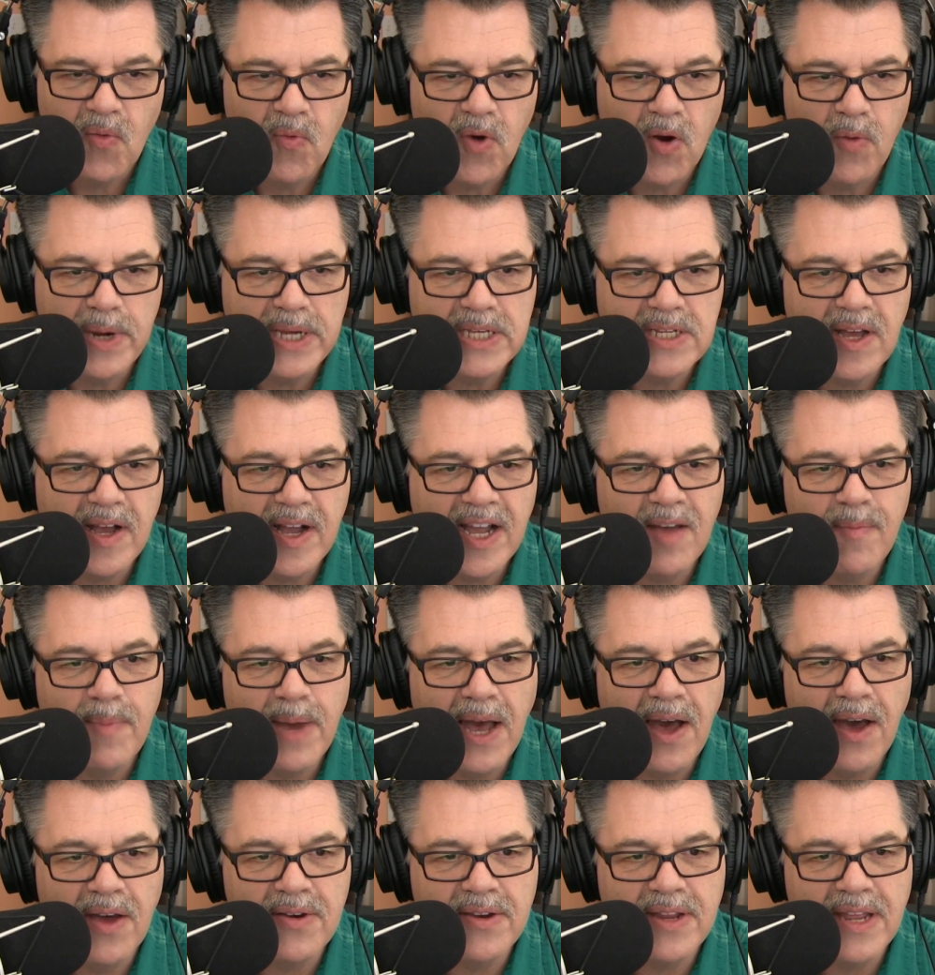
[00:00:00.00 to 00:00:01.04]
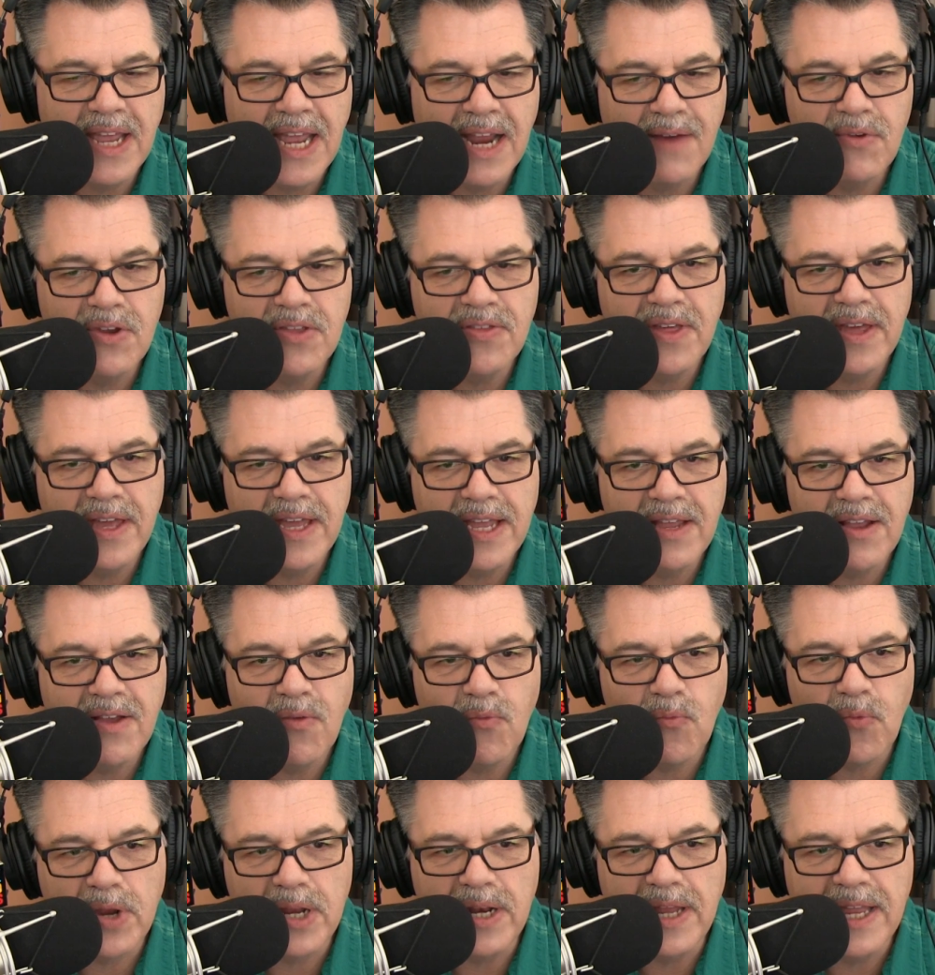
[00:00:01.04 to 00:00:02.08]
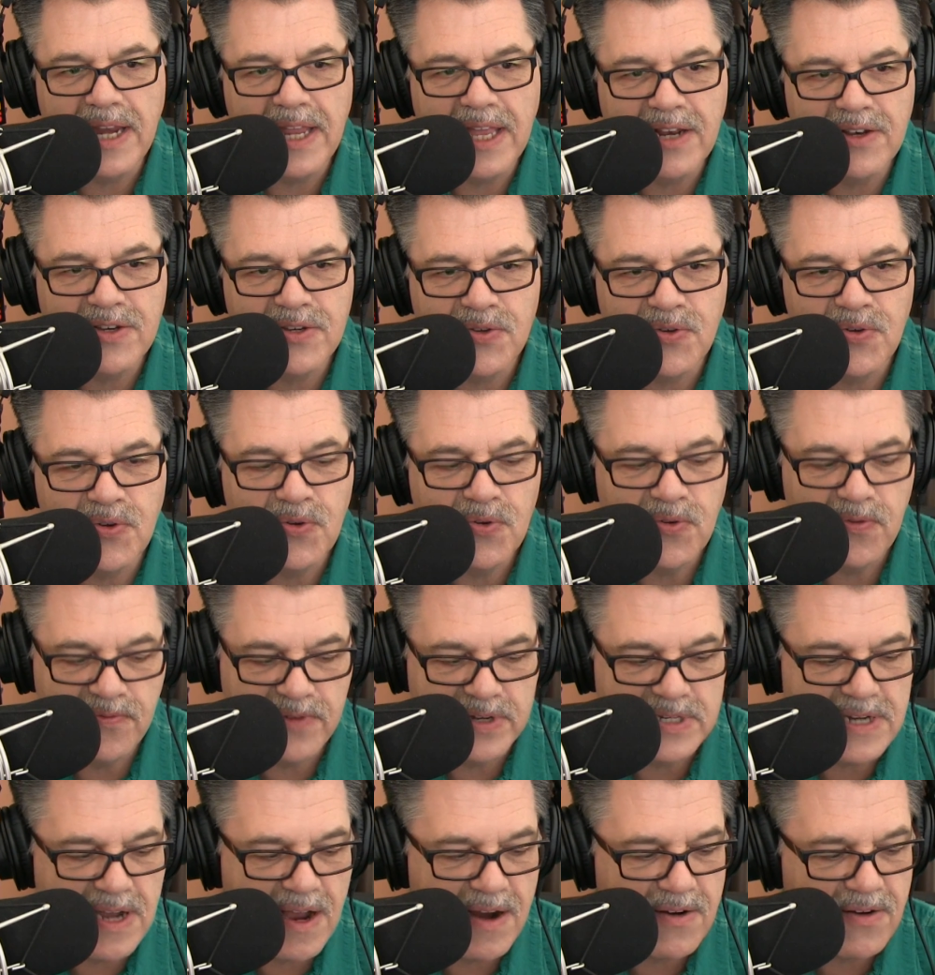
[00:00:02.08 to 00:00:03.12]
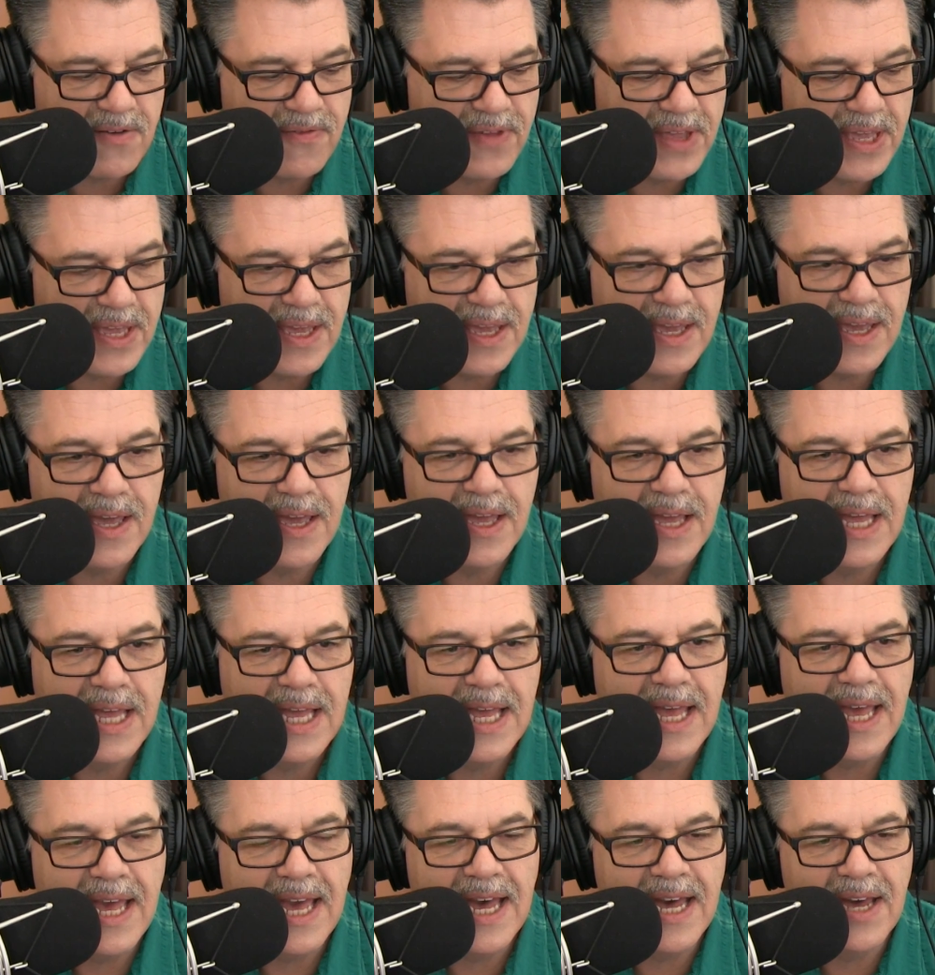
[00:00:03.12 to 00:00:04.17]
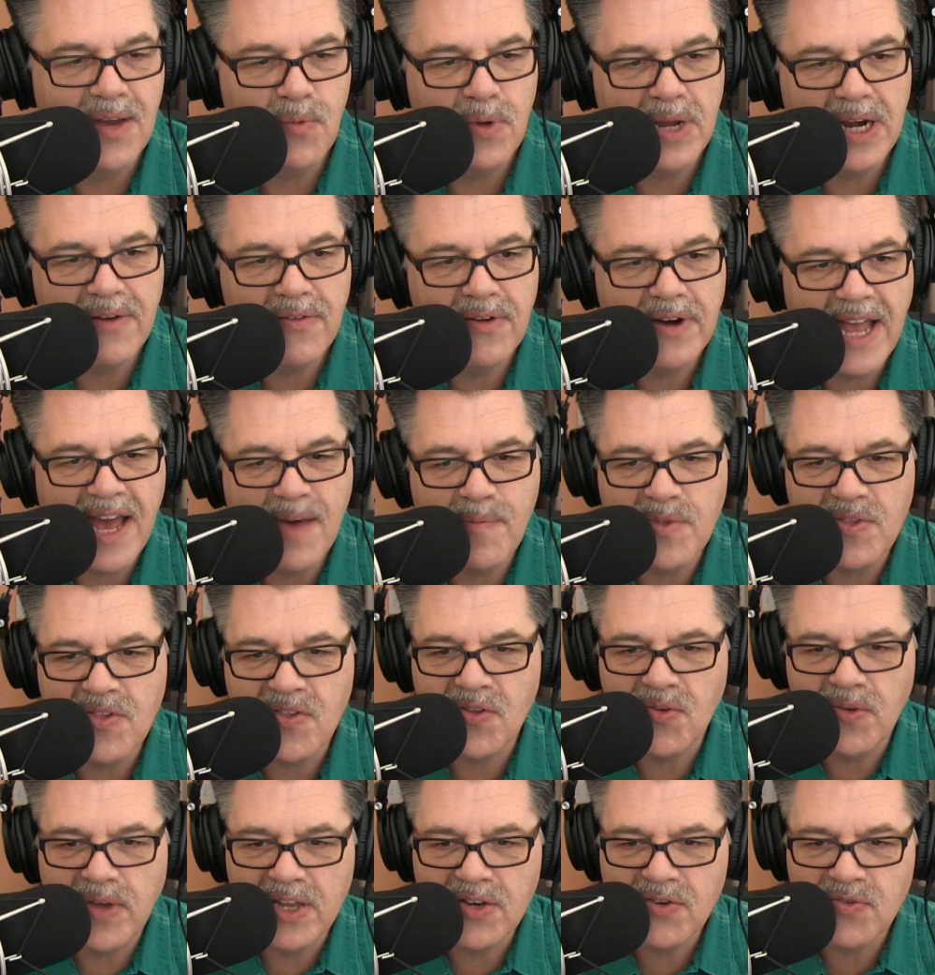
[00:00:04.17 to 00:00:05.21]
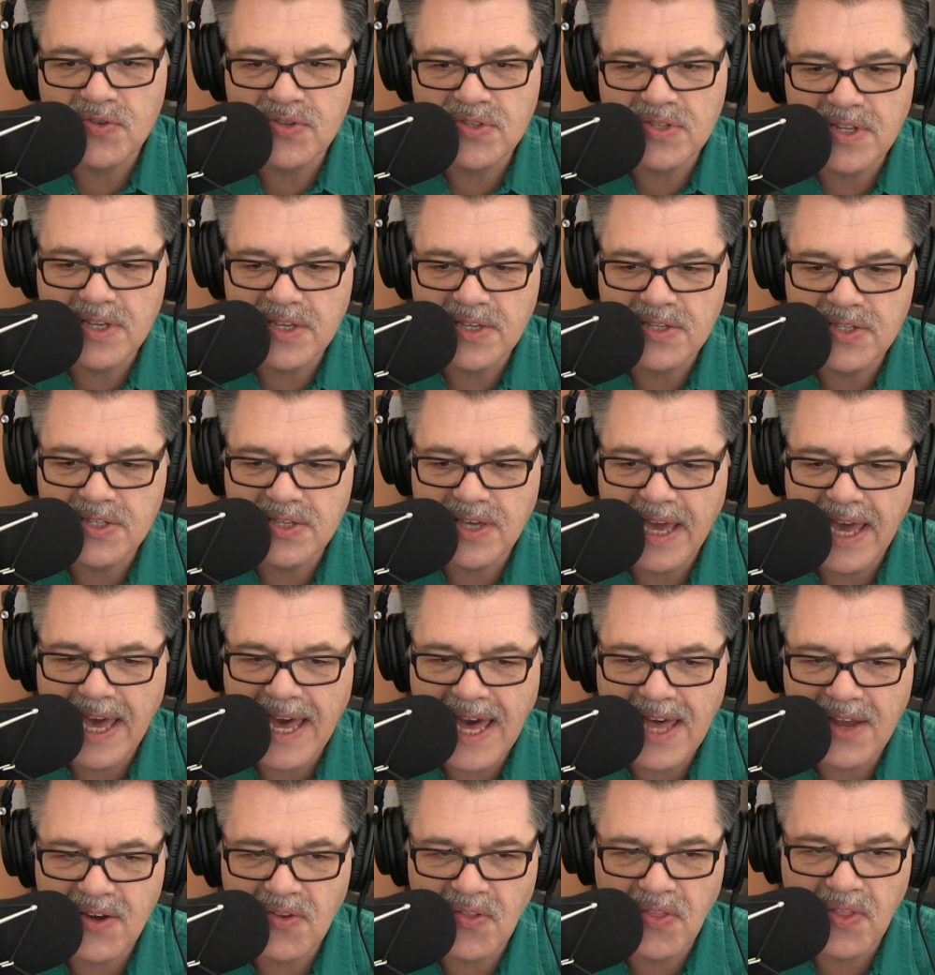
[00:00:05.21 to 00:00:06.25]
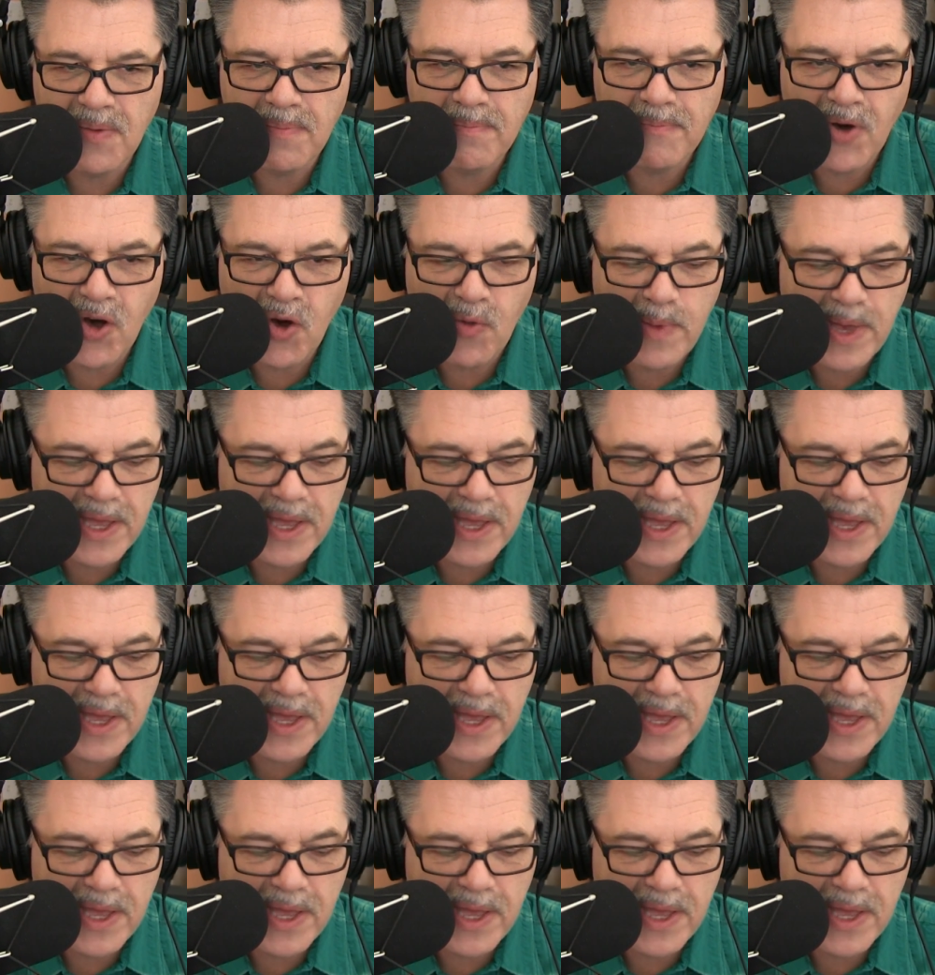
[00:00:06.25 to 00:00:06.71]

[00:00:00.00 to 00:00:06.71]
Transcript: where we talk about everything relating to photography and whatever happens to interest us at the moment.